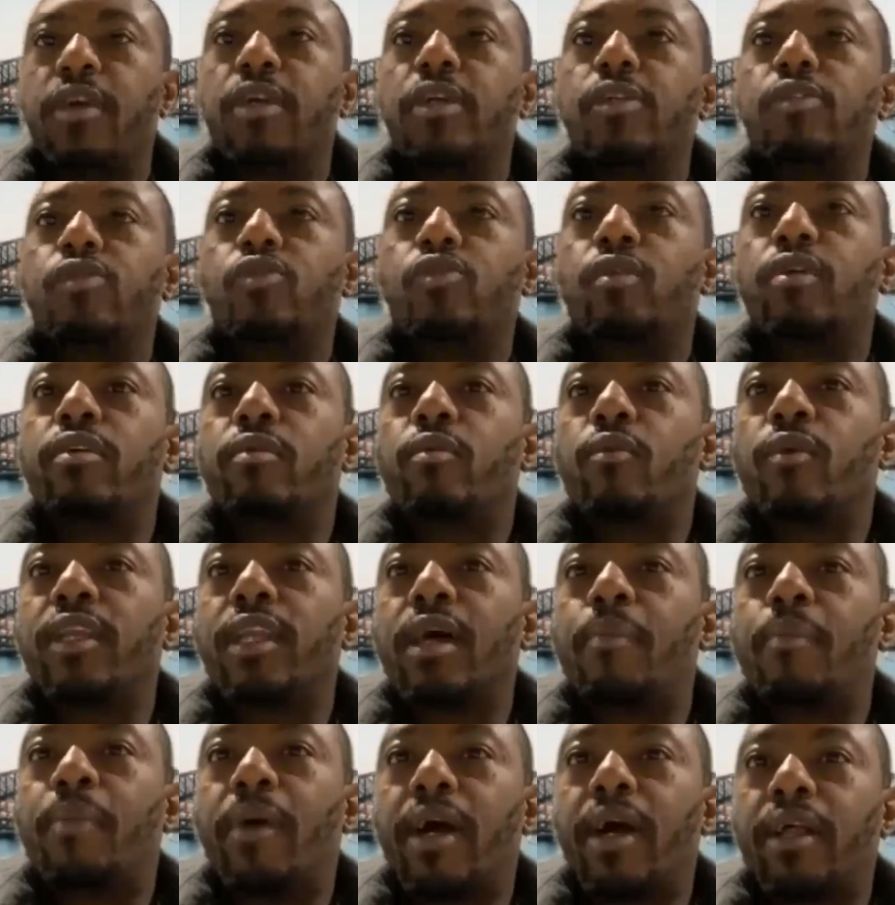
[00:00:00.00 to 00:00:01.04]
So when
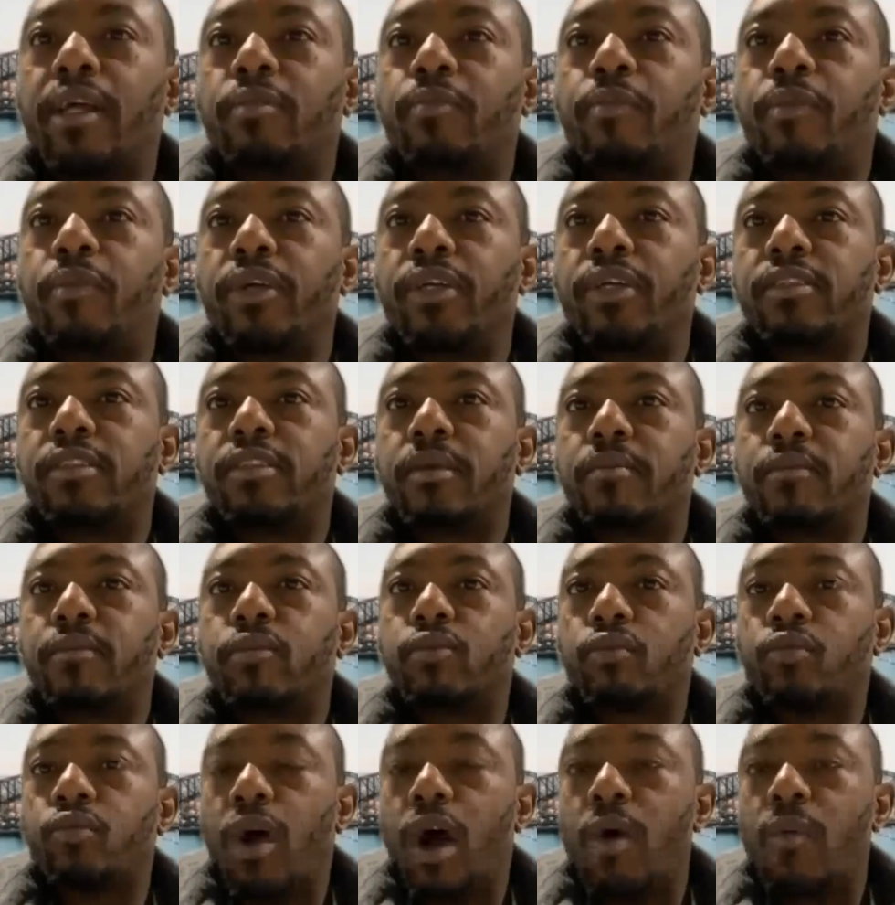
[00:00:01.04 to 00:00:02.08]
a parent brings them
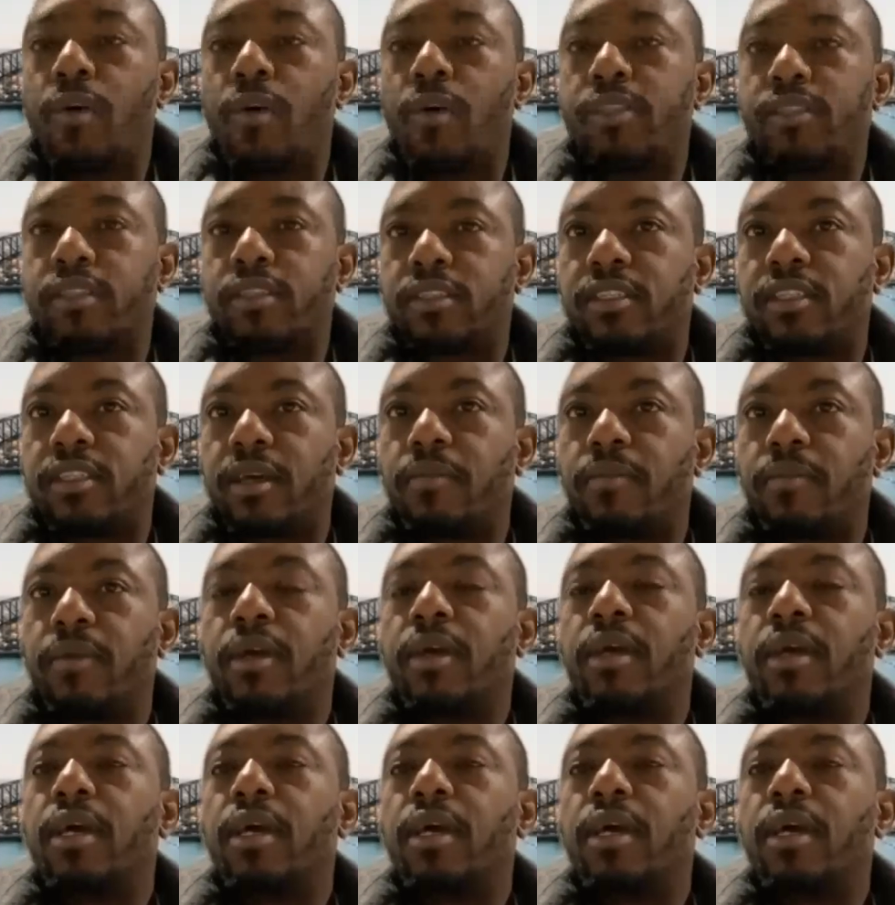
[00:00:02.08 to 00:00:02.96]
through our system,